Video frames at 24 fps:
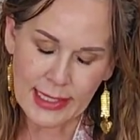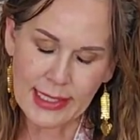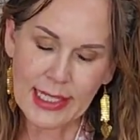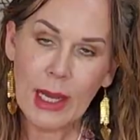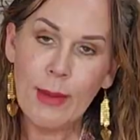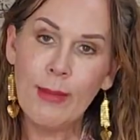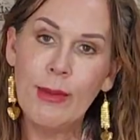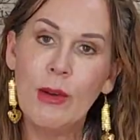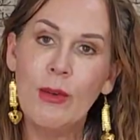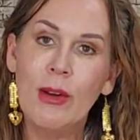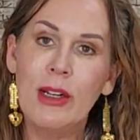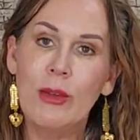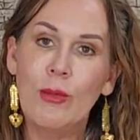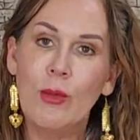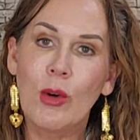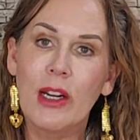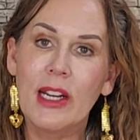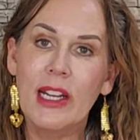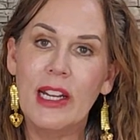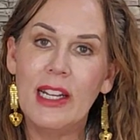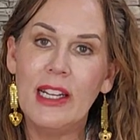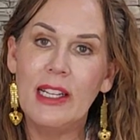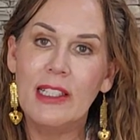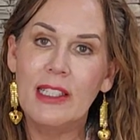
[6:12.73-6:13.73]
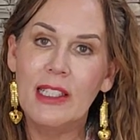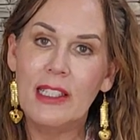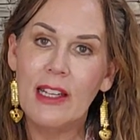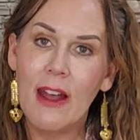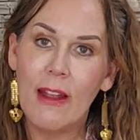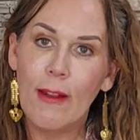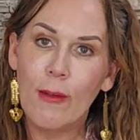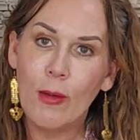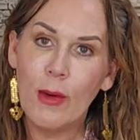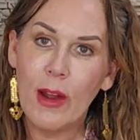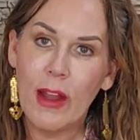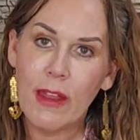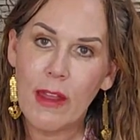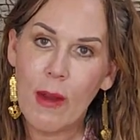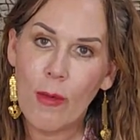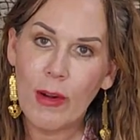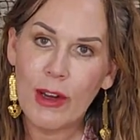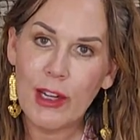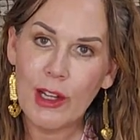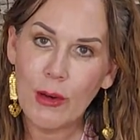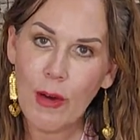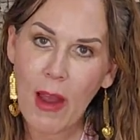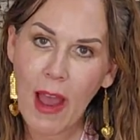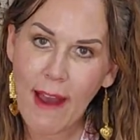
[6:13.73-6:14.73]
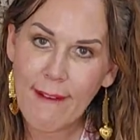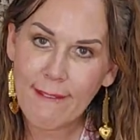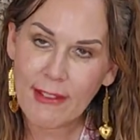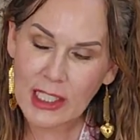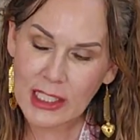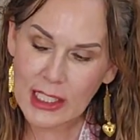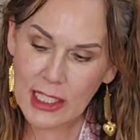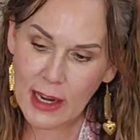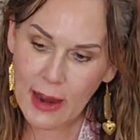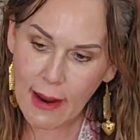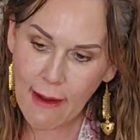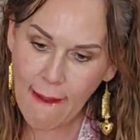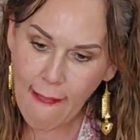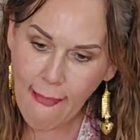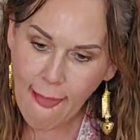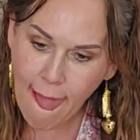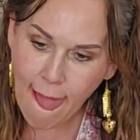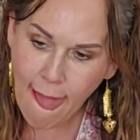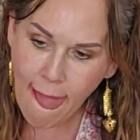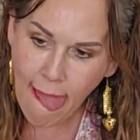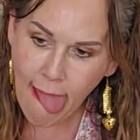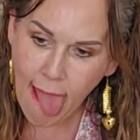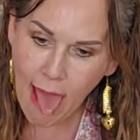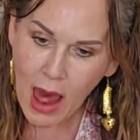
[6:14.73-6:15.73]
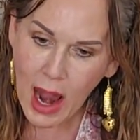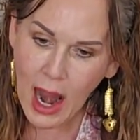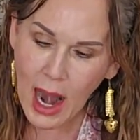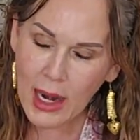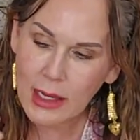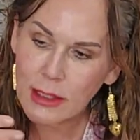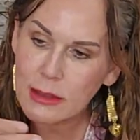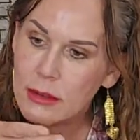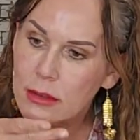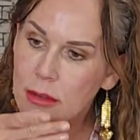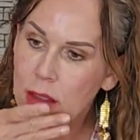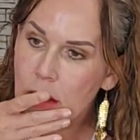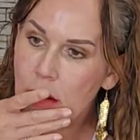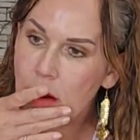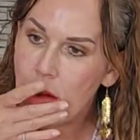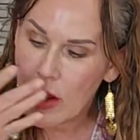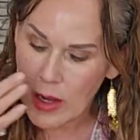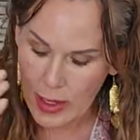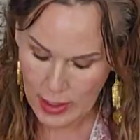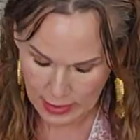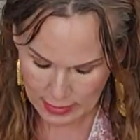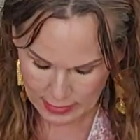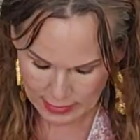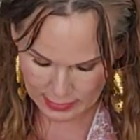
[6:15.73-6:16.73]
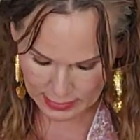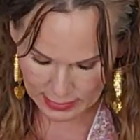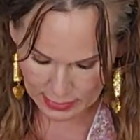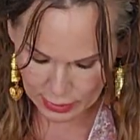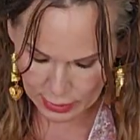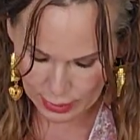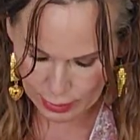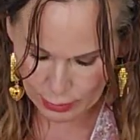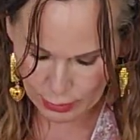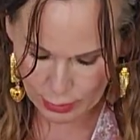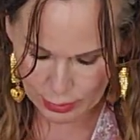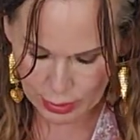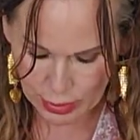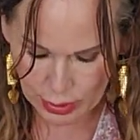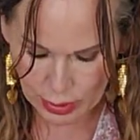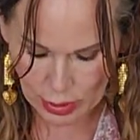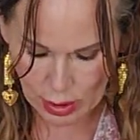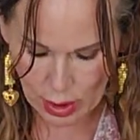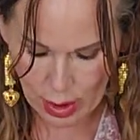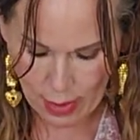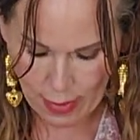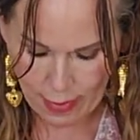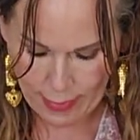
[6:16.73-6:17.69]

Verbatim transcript: Tell me what we're eating together with. What are you having today? Oh, the juice.